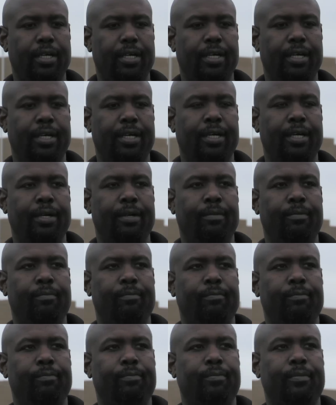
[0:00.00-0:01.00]
Um,
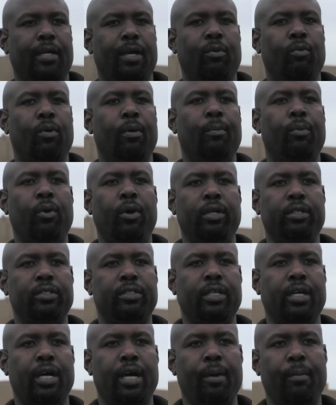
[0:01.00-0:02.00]
at one point in
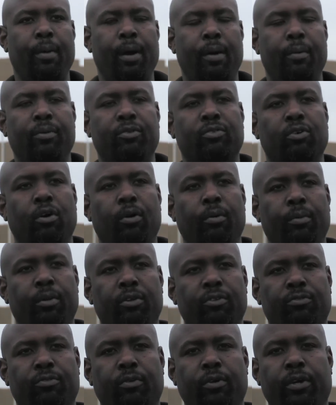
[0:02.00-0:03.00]
time, I was
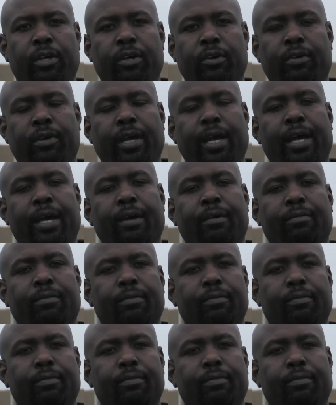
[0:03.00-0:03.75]
homeless for a year and a half.